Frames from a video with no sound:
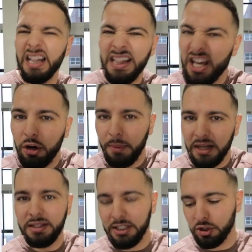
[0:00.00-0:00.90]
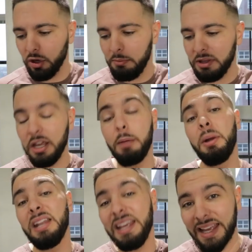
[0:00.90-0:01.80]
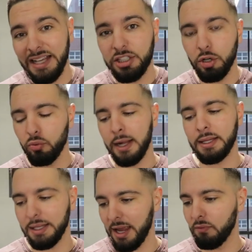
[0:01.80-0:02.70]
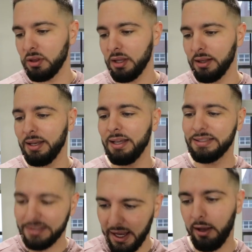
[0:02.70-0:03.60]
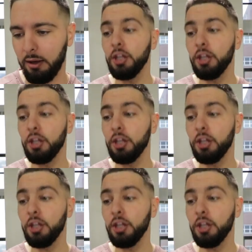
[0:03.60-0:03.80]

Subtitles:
a little bit of disagreement there, but he is correct in everything that he is saying.